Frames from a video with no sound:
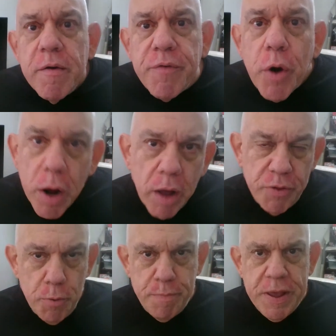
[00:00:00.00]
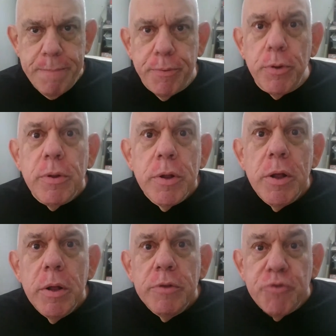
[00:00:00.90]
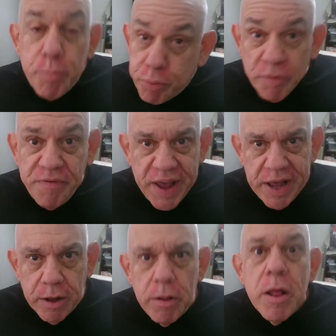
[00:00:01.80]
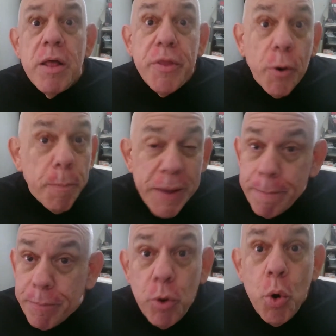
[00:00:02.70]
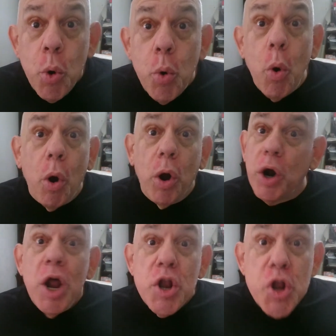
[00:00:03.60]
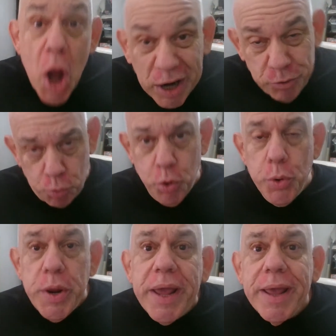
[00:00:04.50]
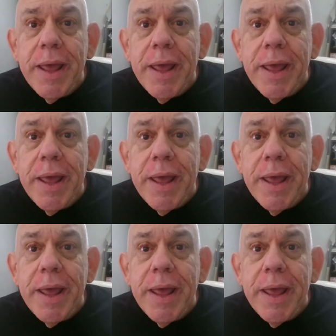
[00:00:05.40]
for other people to prevail. There are people who are not rooting.